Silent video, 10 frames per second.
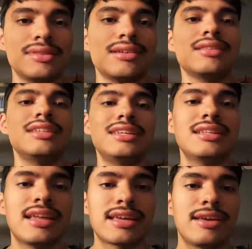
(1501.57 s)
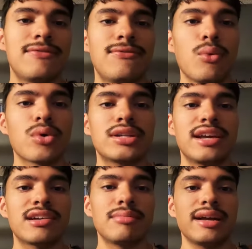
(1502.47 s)
I would literally need like a four
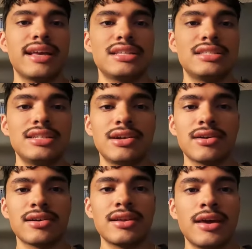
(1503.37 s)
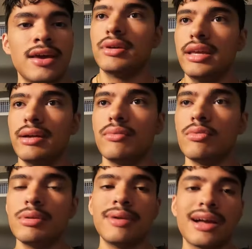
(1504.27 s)
terabyte SD card. But yeah,
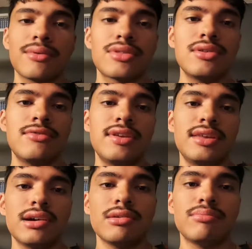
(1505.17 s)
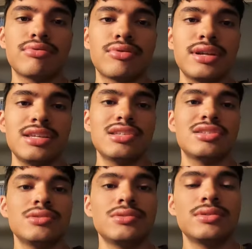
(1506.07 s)
we'll be back with a new video pretty
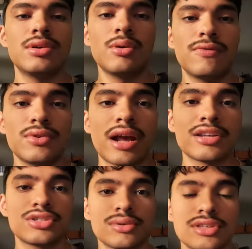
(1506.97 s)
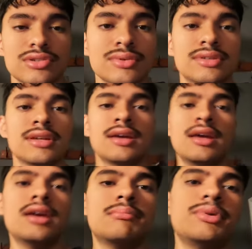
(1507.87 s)
soon. Hopefully you guys enjoyed this one.
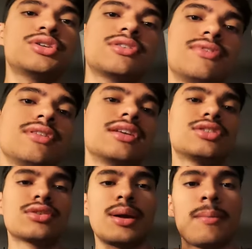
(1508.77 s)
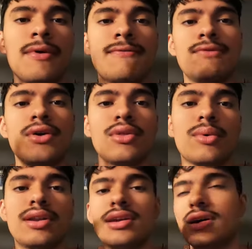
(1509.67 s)
Make sure to follow the Instagram, follow the
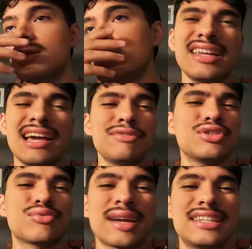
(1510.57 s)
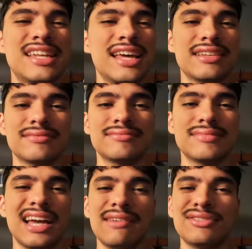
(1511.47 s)
whatnot, and have a great day.
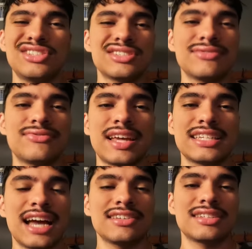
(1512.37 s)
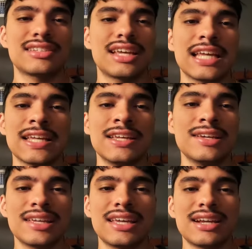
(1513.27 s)
Have a, just a fantastic day.
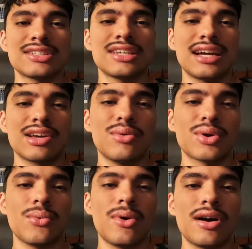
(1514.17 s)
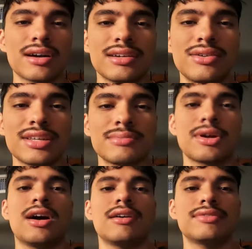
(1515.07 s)
Get outside, go on a walk, go get some
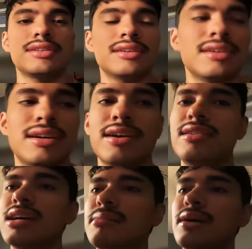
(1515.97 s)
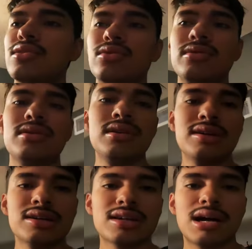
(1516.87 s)
coffee. I already got my little,
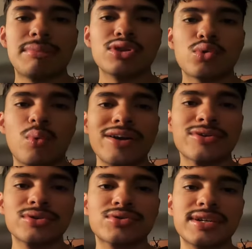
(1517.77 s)
got my little white girl